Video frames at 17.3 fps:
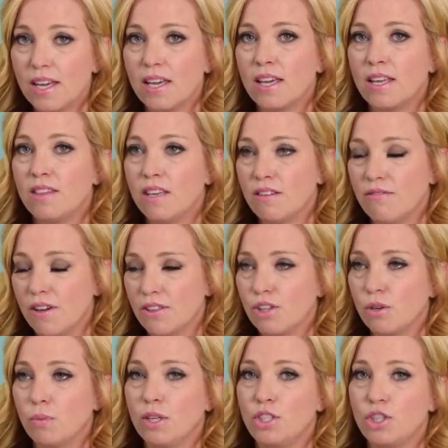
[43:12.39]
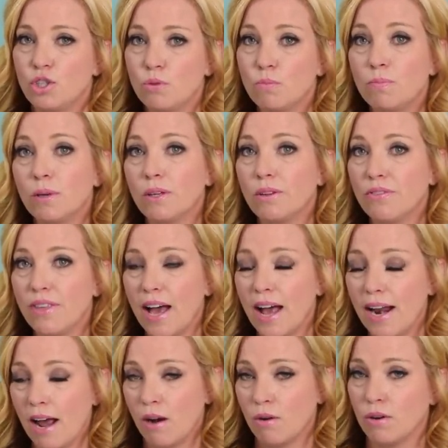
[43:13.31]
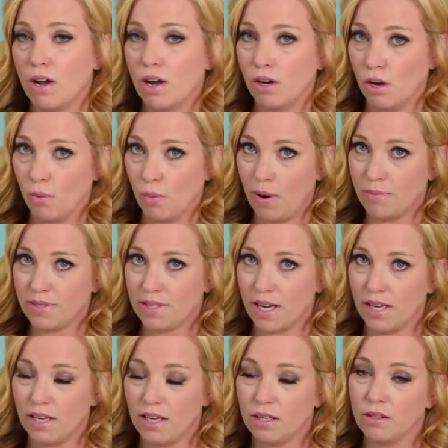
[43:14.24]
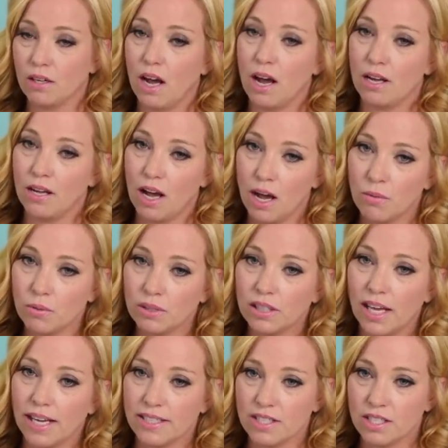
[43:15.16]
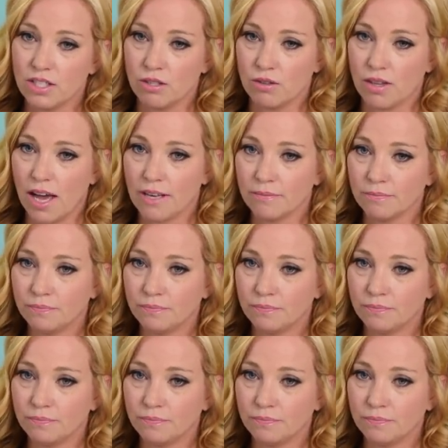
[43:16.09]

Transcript: in the event that we do build that out on our website, and I would like to do that.